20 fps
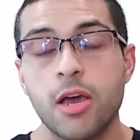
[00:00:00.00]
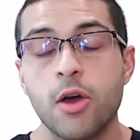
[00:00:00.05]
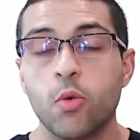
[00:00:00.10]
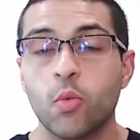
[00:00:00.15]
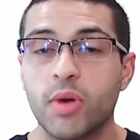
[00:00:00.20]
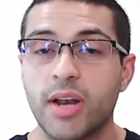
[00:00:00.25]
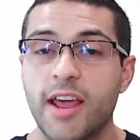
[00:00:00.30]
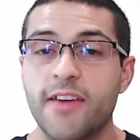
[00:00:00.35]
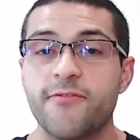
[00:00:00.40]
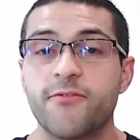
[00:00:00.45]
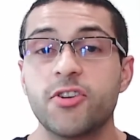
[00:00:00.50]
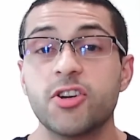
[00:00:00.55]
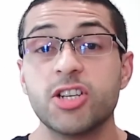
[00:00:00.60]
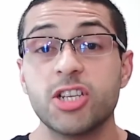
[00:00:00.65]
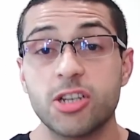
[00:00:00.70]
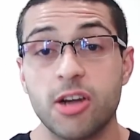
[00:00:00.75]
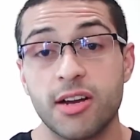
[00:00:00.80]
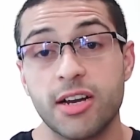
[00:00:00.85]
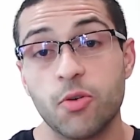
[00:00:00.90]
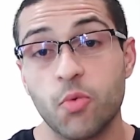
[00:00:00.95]
When I first
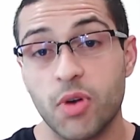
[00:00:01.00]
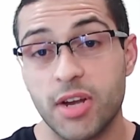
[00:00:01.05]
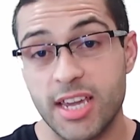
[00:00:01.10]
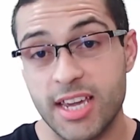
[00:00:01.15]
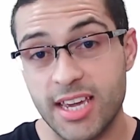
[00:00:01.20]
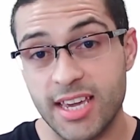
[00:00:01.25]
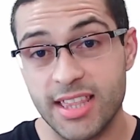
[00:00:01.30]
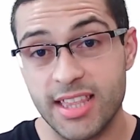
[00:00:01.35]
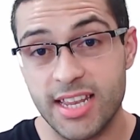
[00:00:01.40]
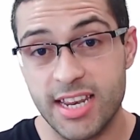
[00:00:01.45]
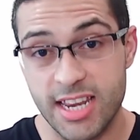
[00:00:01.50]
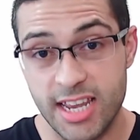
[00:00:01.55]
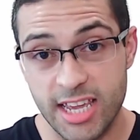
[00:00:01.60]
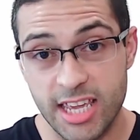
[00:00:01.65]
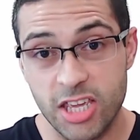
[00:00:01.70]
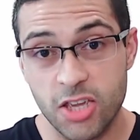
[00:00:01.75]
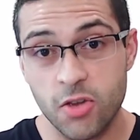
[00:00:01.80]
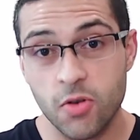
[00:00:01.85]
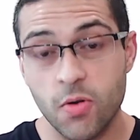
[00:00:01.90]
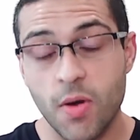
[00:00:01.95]
started working in the
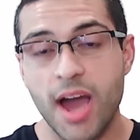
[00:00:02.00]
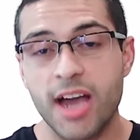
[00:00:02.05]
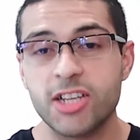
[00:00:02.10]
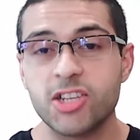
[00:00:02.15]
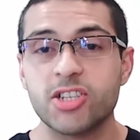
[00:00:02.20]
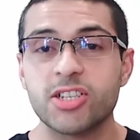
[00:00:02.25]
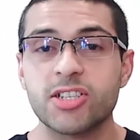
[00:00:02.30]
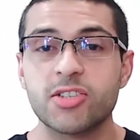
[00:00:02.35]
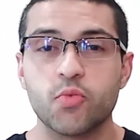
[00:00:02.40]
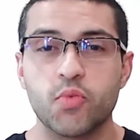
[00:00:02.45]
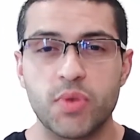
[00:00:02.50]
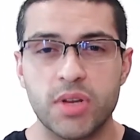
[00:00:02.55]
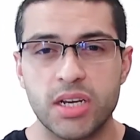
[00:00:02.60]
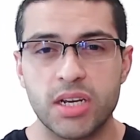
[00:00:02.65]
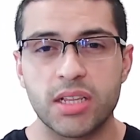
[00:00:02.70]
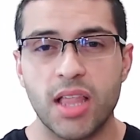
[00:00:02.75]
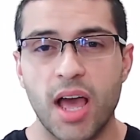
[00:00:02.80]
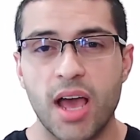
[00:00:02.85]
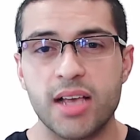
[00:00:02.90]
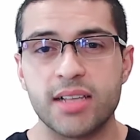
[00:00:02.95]
NICU, I just
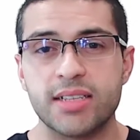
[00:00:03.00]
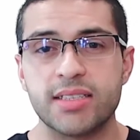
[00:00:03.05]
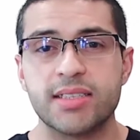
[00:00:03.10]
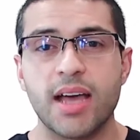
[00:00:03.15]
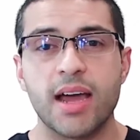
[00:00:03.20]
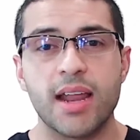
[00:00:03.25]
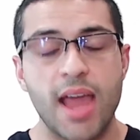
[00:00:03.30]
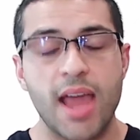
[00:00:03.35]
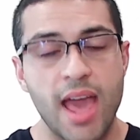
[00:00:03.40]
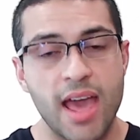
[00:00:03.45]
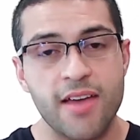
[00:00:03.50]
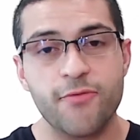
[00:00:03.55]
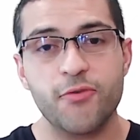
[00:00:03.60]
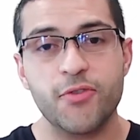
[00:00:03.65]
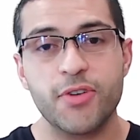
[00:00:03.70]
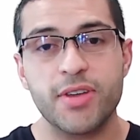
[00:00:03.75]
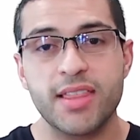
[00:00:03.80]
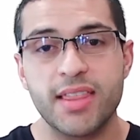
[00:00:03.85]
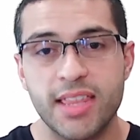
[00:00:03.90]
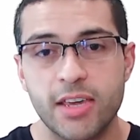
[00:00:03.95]
realized that
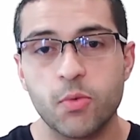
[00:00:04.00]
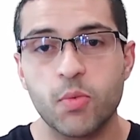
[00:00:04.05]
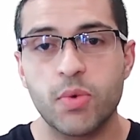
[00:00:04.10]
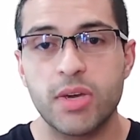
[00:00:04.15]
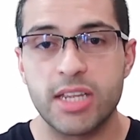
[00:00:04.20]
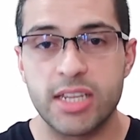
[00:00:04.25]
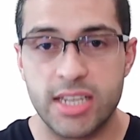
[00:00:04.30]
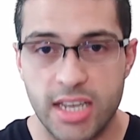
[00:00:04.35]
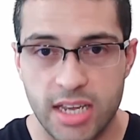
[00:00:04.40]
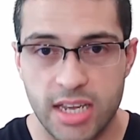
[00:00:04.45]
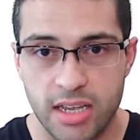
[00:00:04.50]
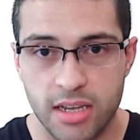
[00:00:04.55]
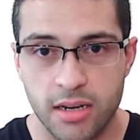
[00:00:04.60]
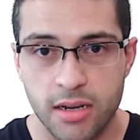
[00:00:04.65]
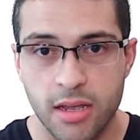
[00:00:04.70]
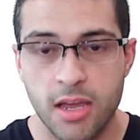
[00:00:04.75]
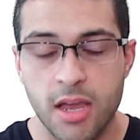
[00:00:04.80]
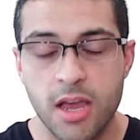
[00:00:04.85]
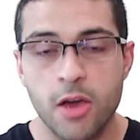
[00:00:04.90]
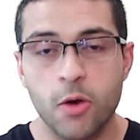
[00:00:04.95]
everything we did
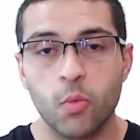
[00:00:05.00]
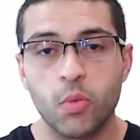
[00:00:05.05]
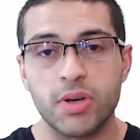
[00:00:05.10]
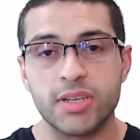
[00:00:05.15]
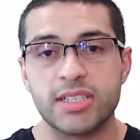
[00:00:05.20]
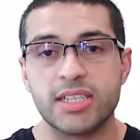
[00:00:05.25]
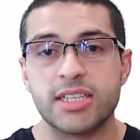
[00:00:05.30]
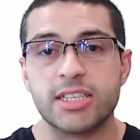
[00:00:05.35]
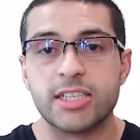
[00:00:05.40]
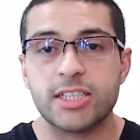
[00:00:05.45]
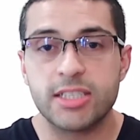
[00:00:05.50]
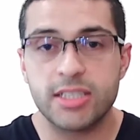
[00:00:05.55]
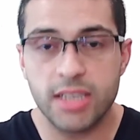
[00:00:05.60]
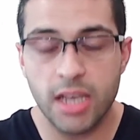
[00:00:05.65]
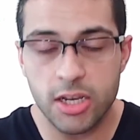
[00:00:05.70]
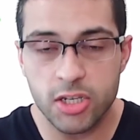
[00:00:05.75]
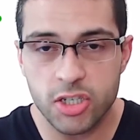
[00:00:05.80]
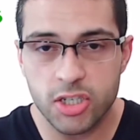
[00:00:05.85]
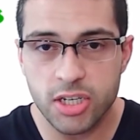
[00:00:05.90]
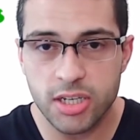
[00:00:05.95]
was in
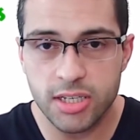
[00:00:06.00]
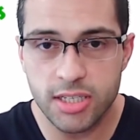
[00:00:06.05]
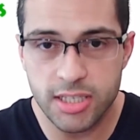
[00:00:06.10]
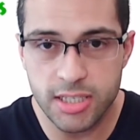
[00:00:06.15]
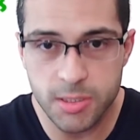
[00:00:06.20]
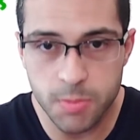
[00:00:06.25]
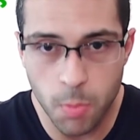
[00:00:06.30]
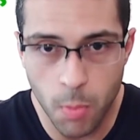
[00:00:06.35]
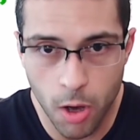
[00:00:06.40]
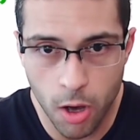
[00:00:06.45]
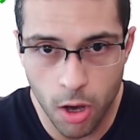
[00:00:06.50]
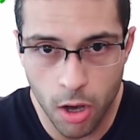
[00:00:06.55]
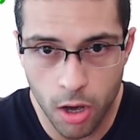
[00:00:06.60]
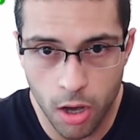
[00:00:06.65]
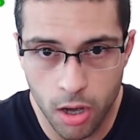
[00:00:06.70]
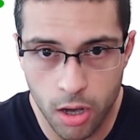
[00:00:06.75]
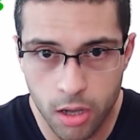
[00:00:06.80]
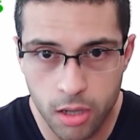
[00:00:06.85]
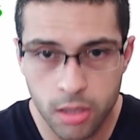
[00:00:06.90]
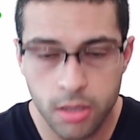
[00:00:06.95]
such
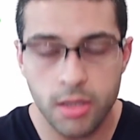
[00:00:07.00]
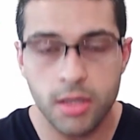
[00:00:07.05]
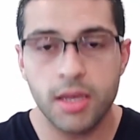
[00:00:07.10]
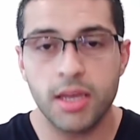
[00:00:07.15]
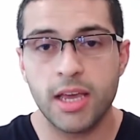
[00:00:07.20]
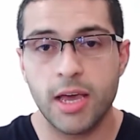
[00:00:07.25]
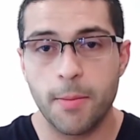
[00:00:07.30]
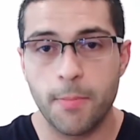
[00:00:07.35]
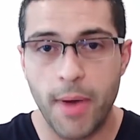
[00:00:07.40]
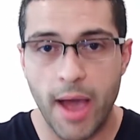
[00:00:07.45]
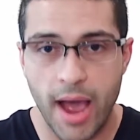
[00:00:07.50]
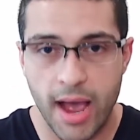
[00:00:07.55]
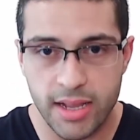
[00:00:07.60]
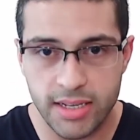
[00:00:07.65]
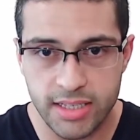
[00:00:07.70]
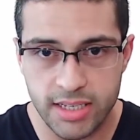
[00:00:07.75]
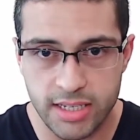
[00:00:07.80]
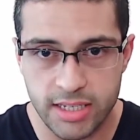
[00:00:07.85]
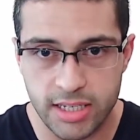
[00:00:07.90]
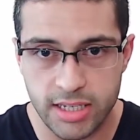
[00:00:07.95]
small
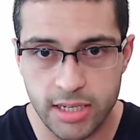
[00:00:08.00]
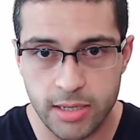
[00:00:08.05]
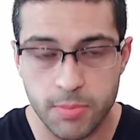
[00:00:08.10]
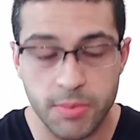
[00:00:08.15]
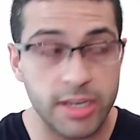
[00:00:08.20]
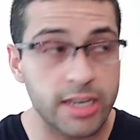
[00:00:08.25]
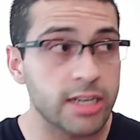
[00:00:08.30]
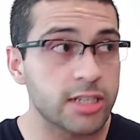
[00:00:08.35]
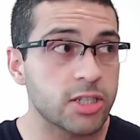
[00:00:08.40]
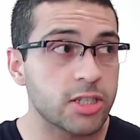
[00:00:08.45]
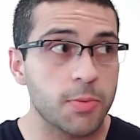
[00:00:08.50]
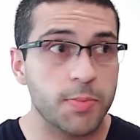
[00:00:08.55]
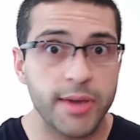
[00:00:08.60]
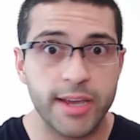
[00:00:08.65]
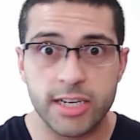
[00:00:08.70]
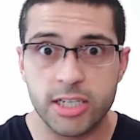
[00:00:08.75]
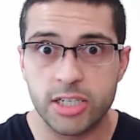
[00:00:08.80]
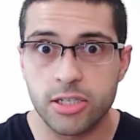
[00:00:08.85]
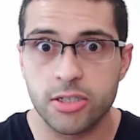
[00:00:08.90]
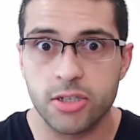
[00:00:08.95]
capacity because our
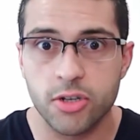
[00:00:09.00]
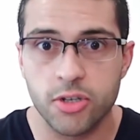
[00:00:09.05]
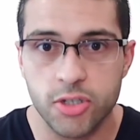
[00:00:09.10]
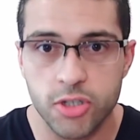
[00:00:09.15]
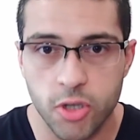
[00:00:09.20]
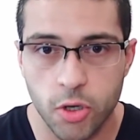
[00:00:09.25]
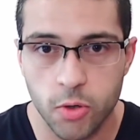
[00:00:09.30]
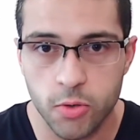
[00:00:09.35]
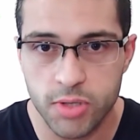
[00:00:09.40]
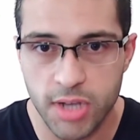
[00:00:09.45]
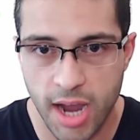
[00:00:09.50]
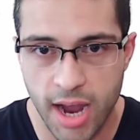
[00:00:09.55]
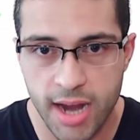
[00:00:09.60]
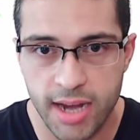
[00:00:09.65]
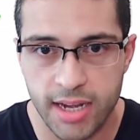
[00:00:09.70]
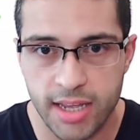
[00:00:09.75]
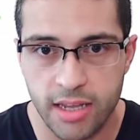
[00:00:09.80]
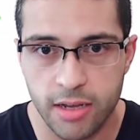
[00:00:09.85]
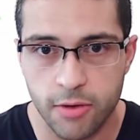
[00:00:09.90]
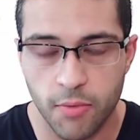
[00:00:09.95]
patients are so
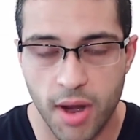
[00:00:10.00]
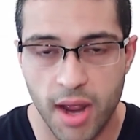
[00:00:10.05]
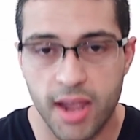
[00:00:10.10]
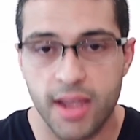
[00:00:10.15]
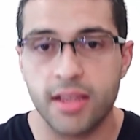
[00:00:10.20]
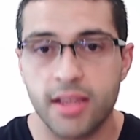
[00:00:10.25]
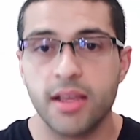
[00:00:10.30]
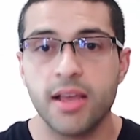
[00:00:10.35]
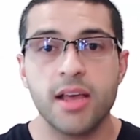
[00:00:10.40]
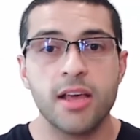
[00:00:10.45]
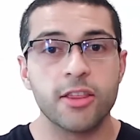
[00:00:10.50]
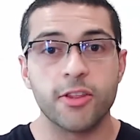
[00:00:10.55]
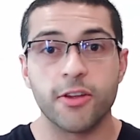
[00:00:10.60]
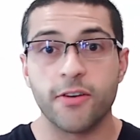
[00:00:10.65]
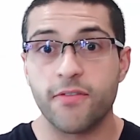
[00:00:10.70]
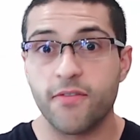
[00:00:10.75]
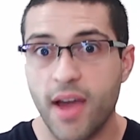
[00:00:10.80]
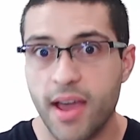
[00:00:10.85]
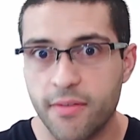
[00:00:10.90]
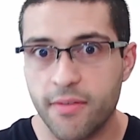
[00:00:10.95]
tiny, right? They're
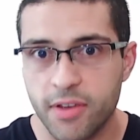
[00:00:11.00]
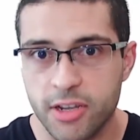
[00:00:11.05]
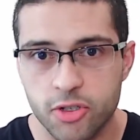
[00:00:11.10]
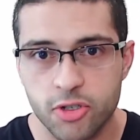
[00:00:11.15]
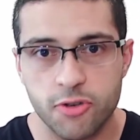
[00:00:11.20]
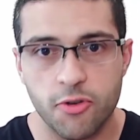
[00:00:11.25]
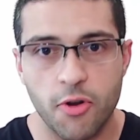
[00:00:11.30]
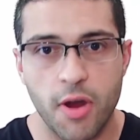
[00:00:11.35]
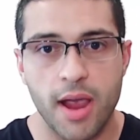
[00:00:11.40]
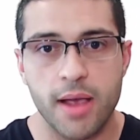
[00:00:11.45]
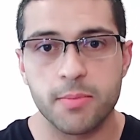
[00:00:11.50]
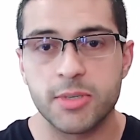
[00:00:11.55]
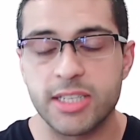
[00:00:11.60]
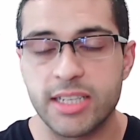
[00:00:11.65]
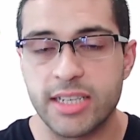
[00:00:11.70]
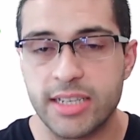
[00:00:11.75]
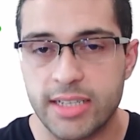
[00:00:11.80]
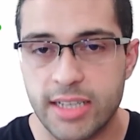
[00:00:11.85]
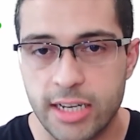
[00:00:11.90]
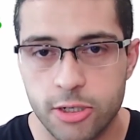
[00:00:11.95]
500 grams,
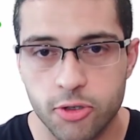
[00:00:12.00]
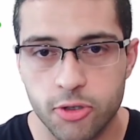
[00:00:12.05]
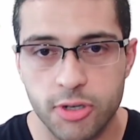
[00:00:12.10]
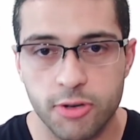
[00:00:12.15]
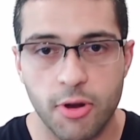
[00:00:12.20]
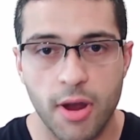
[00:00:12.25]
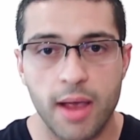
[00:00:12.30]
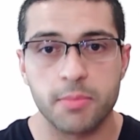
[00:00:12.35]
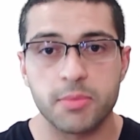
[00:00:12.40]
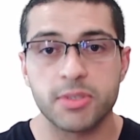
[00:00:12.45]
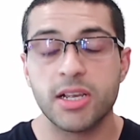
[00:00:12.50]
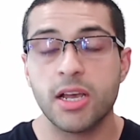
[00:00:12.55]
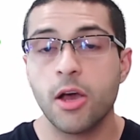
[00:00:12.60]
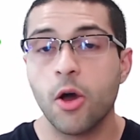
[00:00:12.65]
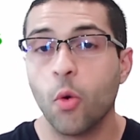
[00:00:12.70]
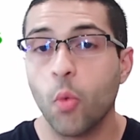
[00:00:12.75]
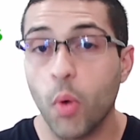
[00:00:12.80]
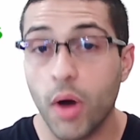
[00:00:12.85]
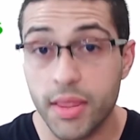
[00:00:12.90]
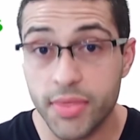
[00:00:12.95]
600 grams,
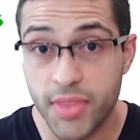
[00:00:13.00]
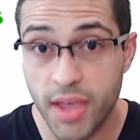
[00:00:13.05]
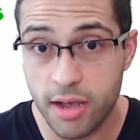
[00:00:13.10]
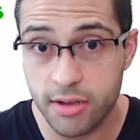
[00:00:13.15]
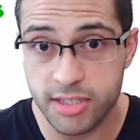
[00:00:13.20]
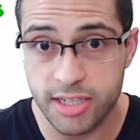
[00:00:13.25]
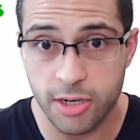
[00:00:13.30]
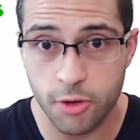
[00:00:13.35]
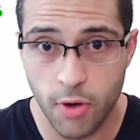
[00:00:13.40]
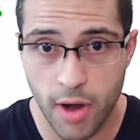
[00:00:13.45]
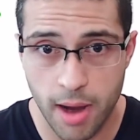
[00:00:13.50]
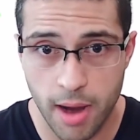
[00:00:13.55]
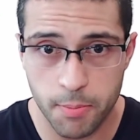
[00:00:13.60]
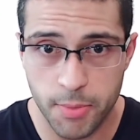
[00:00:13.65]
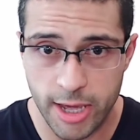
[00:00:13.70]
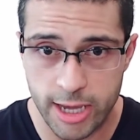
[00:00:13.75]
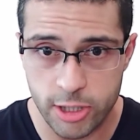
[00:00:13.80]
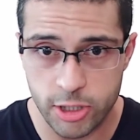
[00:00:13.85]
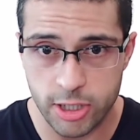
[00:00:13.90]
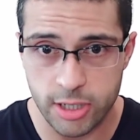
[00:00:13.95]
1,000 gram
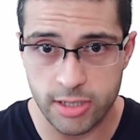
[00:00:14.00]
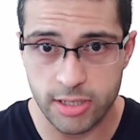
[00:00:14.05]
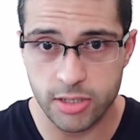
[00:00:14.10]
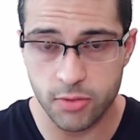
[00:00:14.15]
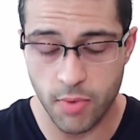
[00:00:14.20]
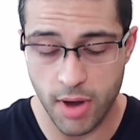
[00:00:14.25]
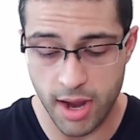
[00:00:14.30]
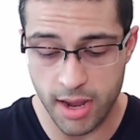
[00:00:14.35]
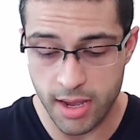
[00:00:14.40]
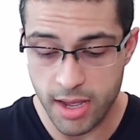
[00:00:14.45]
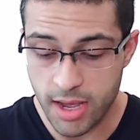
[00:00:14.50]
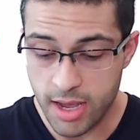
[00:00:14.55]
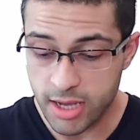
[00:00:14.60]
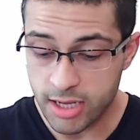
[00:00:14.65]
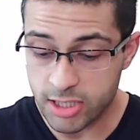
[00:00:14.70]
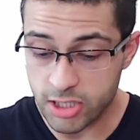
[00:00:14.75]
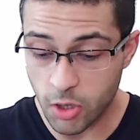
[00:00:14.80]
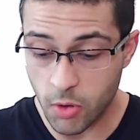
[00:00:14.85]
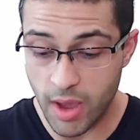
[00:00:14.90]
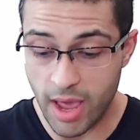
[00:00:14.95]
patients, right?
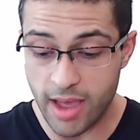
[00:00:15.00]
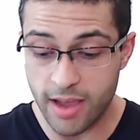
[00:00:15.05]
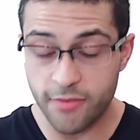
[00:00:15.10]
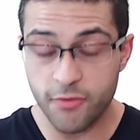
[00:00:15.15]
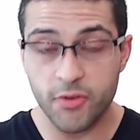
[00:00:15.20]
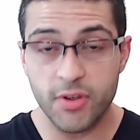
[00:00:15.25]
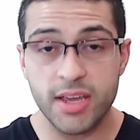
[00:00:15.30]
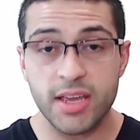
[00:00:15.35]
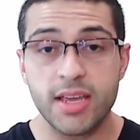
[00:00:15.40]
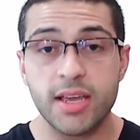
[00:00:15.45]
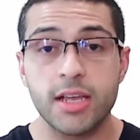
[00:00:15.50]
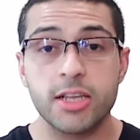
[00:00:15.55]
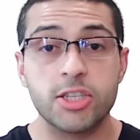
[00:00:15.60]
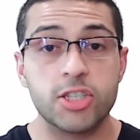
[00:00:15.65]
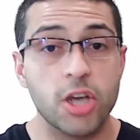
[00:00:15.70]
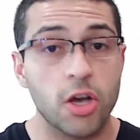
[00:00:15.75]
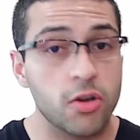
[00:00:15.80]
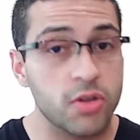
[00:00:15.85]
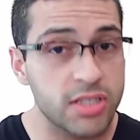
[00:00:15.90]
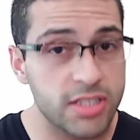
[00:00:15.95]
So every
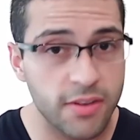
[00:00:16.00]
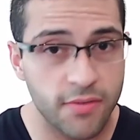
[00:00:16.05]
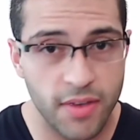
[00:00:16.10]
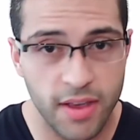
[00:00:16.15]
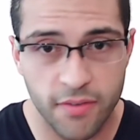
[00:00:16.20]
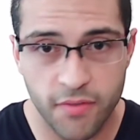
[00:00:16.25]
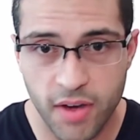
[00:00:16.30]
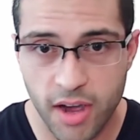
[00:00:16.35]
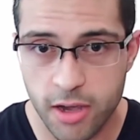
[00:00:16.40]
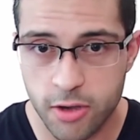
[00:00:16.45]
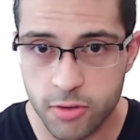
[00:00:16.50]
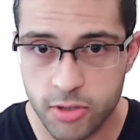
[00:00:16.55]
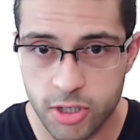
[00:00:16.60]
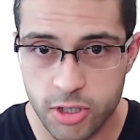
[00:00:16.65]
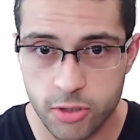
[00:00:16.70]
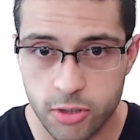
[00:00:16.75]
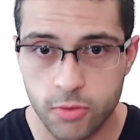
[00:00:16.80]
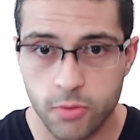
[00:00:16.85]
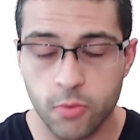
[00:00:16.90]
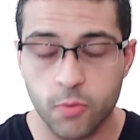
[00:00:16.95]
dose of
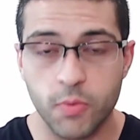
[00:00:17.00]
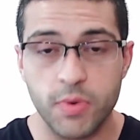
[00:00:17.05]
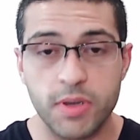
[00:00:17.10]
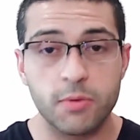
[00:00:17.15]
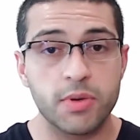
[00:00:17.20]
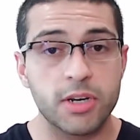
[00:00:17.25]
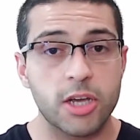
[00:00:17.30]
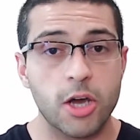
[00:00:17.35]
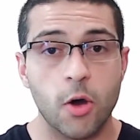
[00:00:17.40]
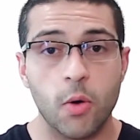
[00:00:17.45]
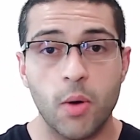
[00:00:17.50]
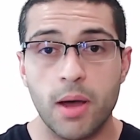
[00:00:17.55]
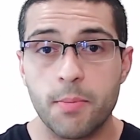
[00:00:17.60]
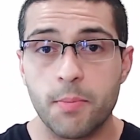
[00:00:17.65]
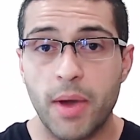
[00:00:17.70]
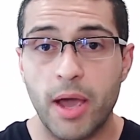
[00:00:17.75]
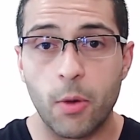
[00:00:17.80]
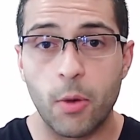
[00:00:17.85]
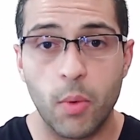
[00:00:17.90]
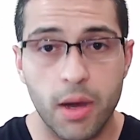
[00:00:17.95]
FiO2, we would go up
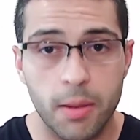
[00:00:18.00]
by 1%,